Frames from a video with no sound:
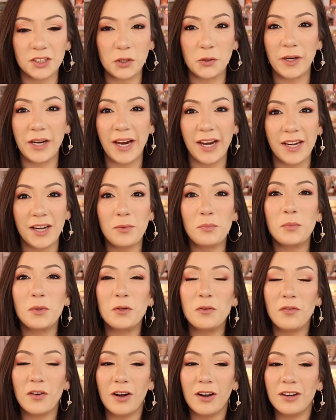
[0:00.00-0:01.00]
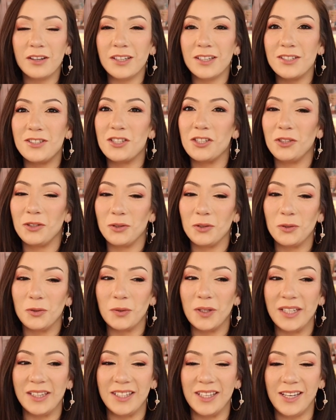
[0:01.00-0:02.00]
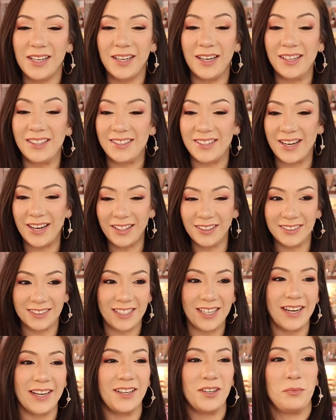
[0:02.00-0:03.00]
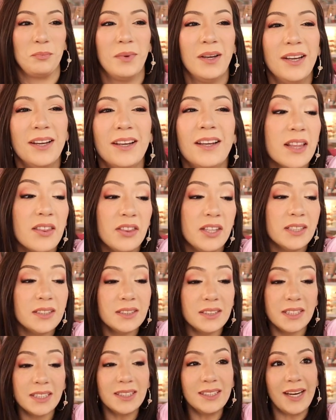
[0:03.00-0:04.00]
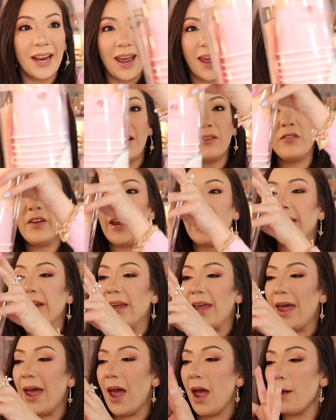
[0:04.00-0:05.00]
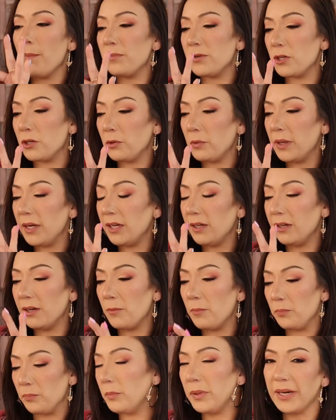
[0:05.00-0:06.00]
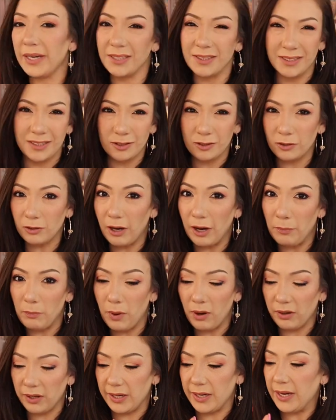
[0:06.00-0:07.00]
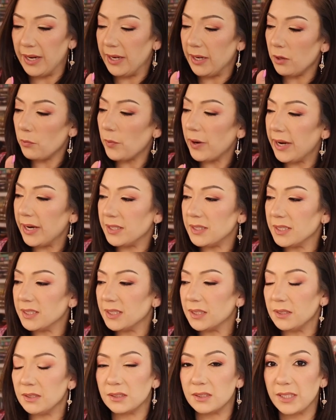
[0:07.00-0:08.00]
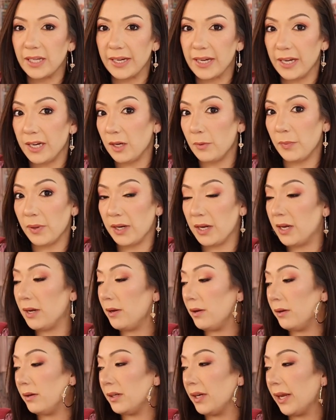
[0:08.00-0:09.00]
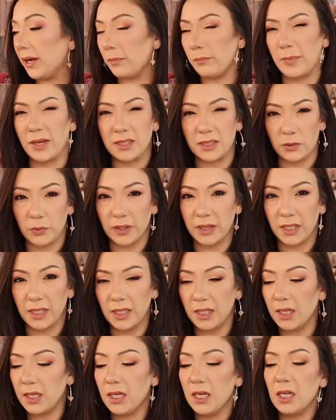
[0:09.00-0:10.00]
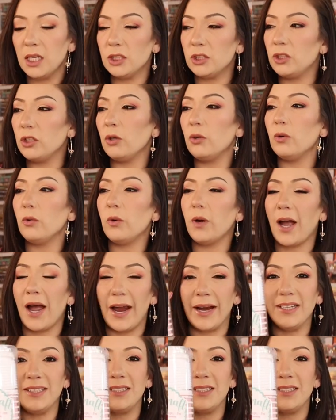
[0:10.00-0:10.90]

go ahead and move on to the next item. This didn't have a cap to it, but I still, I bought it anyway. It doesn't look like anybody like messed with it. So I